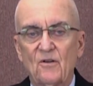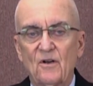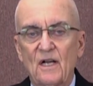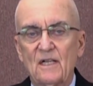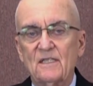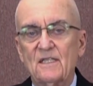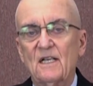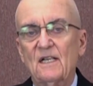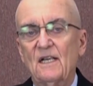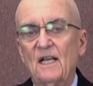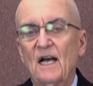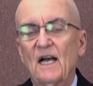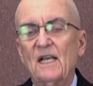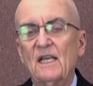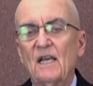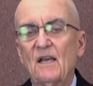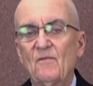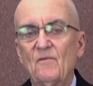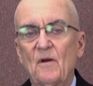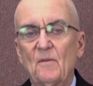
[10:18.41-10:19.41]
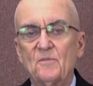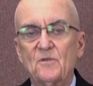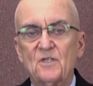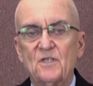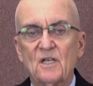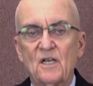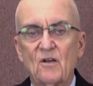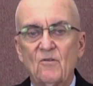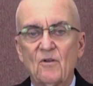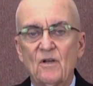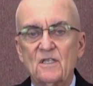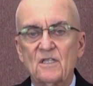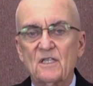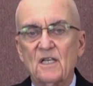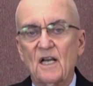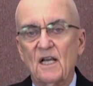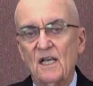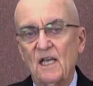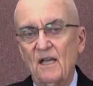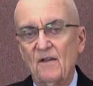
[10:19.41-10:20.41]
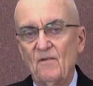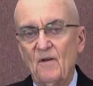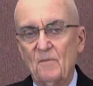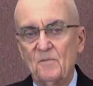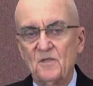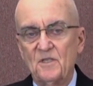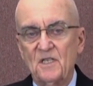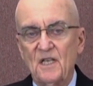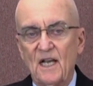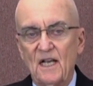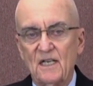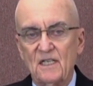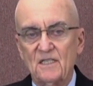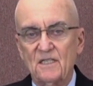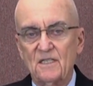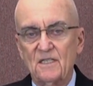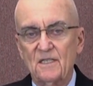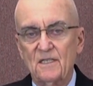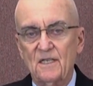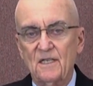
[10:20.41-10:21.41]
I'll tell you, I gave up cigarettes and I gave up sex.